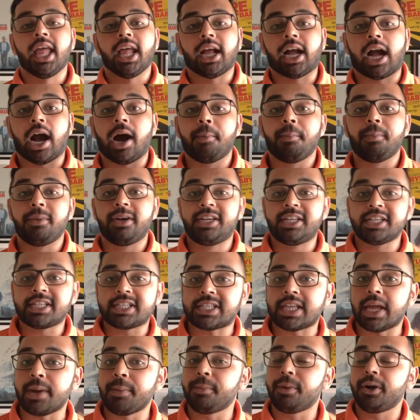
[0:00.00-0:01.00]
Come
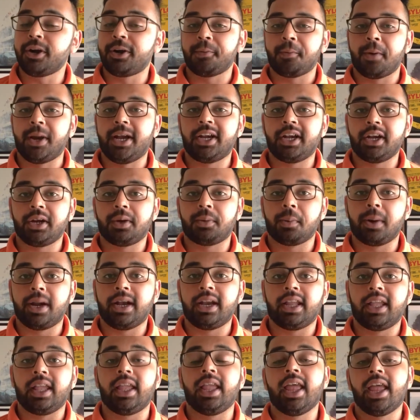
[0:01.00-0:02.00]
December
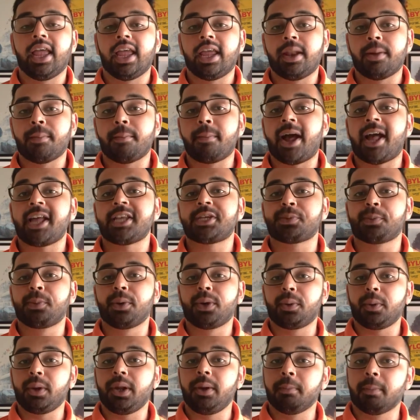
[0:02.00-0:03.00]
2020, in a match
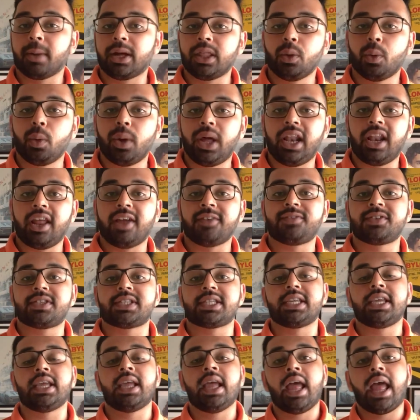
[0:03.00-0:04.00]
between Motherwell
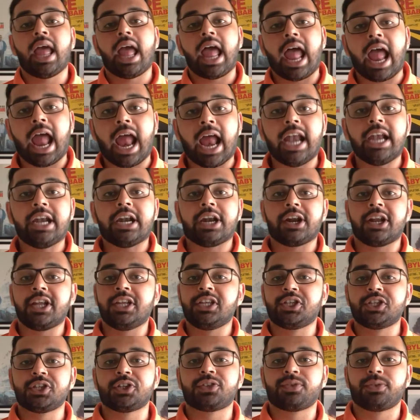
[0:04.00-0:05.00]
FC and
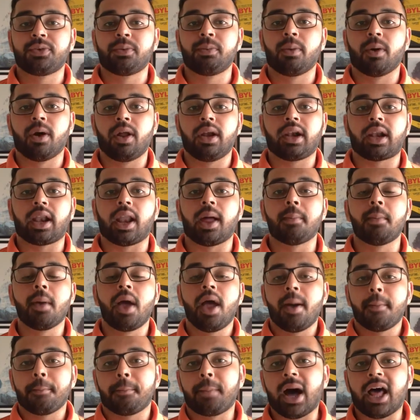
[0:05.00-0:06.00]
Rangers Football Club,
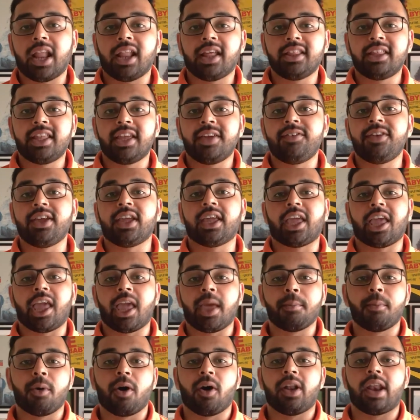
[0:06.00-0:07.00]
Bala Devi
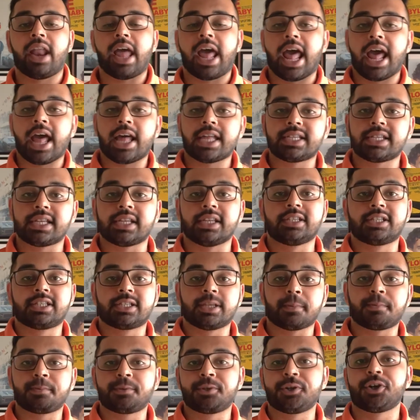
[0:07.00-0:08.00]
came on as a
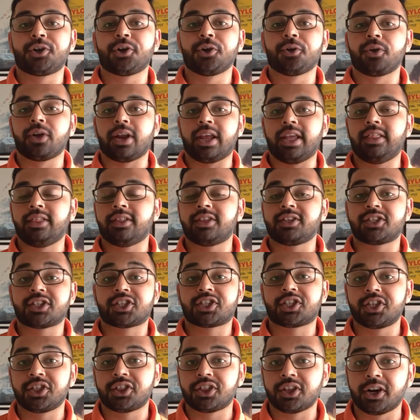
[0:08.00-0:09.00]
substitute in the
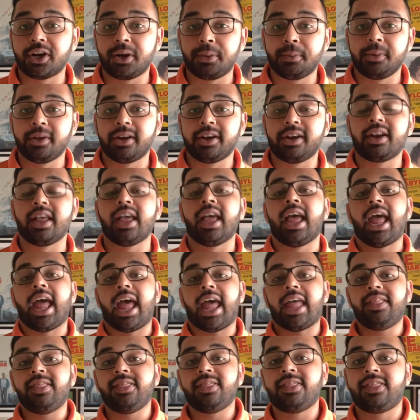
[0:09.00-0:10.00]
63rd minute,
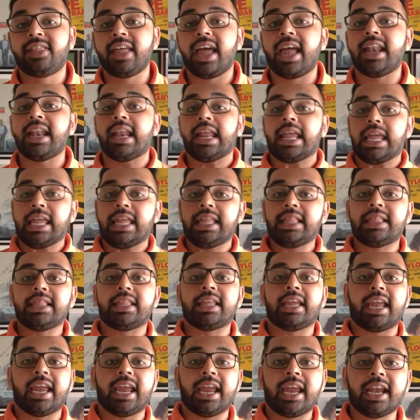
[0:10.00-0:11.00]
and then in
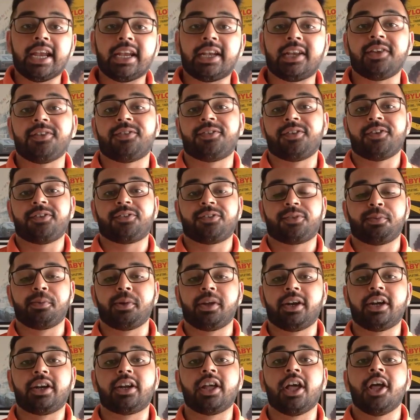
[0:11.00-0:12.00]
the 85th
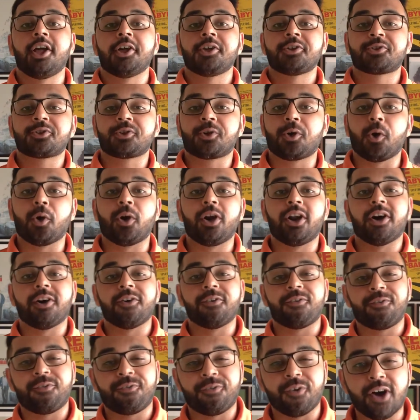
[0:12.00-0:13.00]
minute scored her
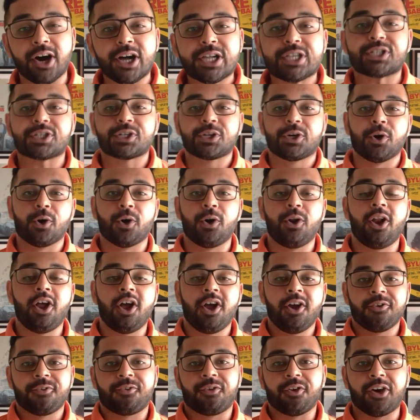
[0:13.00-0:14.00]
first goal
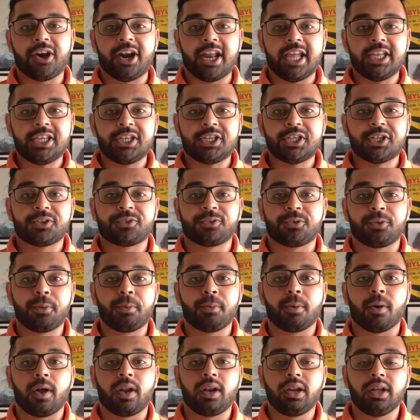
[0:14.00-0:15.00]
for Rangers
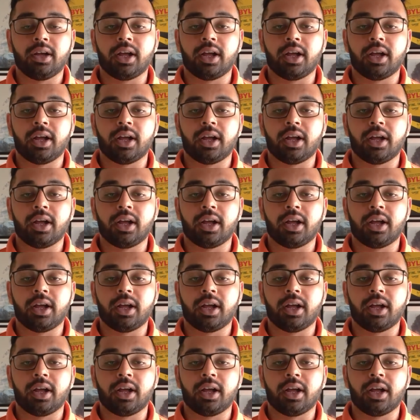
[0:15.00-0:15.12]
Football